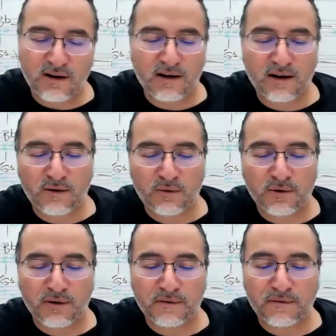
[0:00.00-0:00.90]

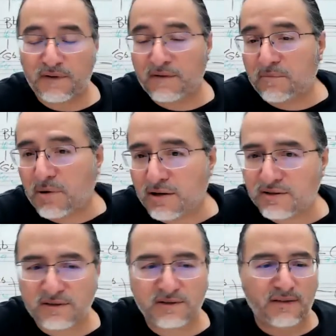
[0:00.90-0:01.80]
or fifth
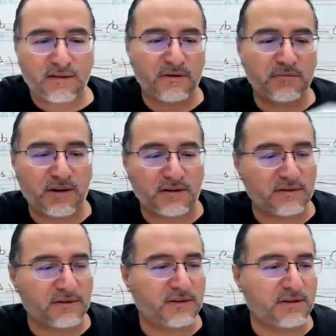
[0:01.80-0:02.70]
partials and third
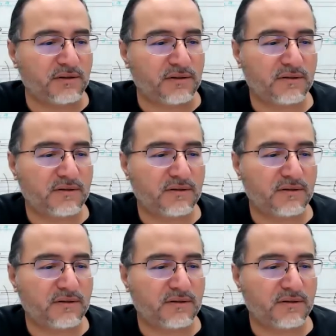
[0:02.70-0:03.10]
partials too.